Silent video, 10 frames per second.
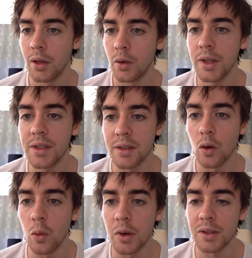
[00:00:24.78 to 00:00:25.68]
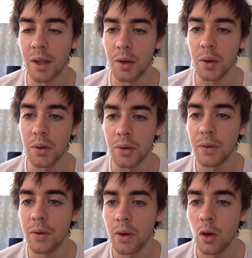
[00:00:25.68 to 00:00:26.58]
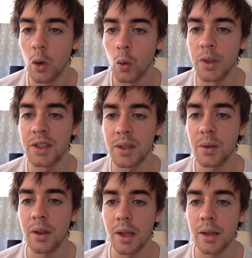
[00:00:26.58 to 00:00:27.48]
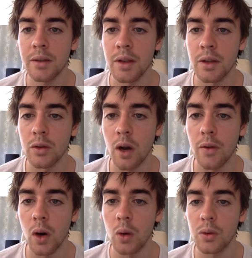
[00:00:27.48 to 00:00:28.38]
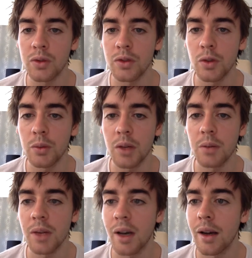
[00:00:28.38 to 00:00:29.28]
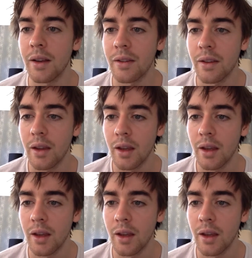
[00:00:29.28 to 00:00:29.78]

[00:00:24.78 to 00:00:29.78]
Greases are almost like hoods. We steal things and drive old, souped up cars